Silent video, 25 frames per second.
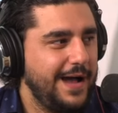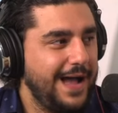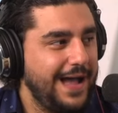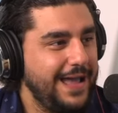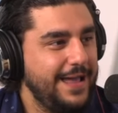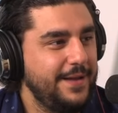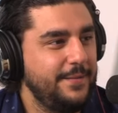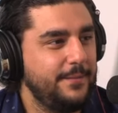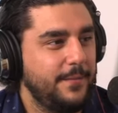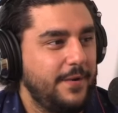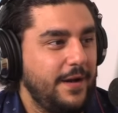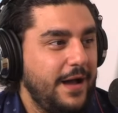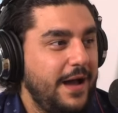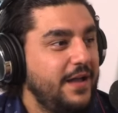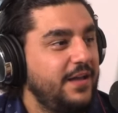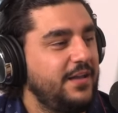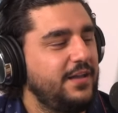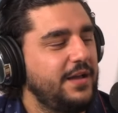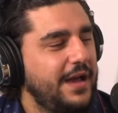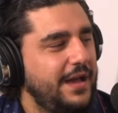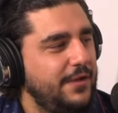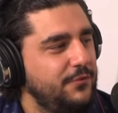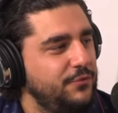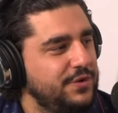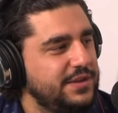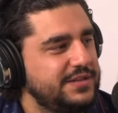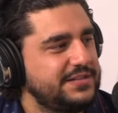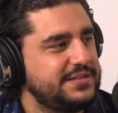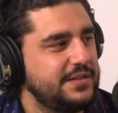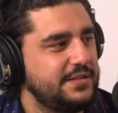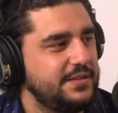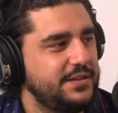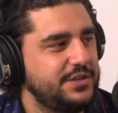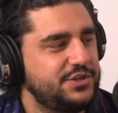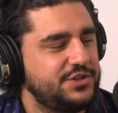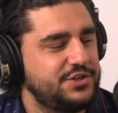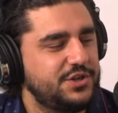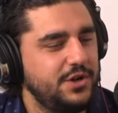I am. I, I
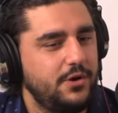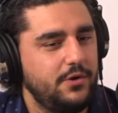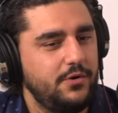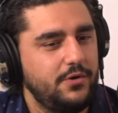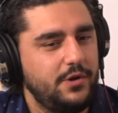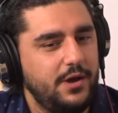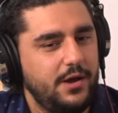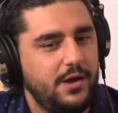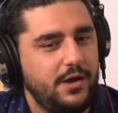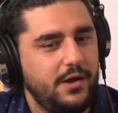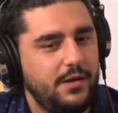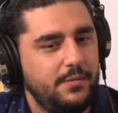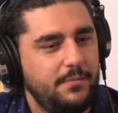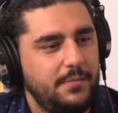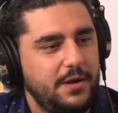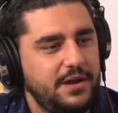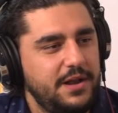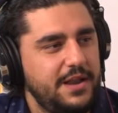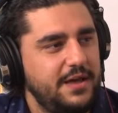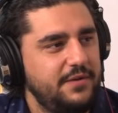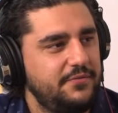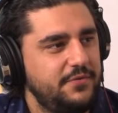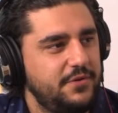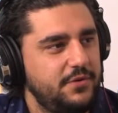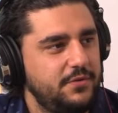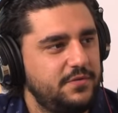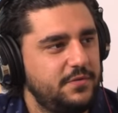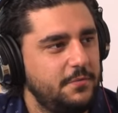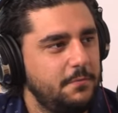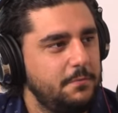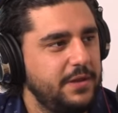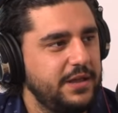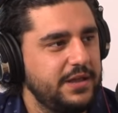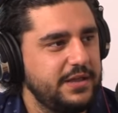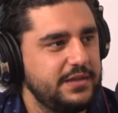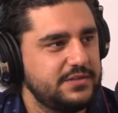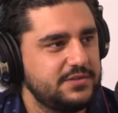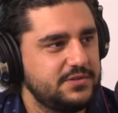recently showed uh, my nephew some
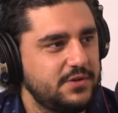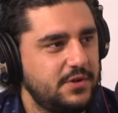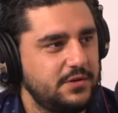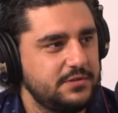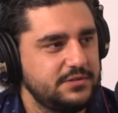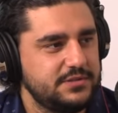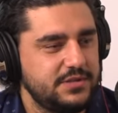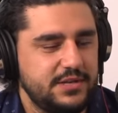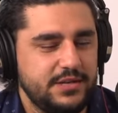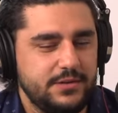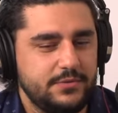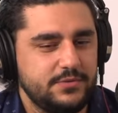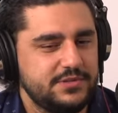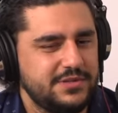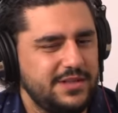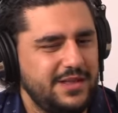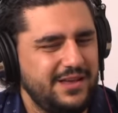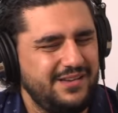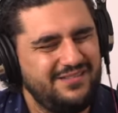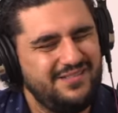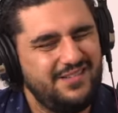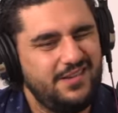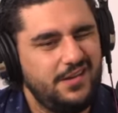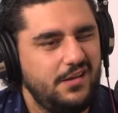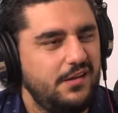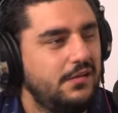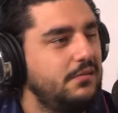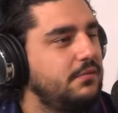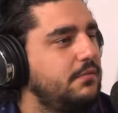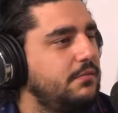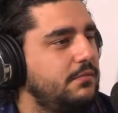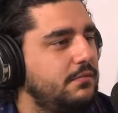Biggie songs, and he was like, "Yeah."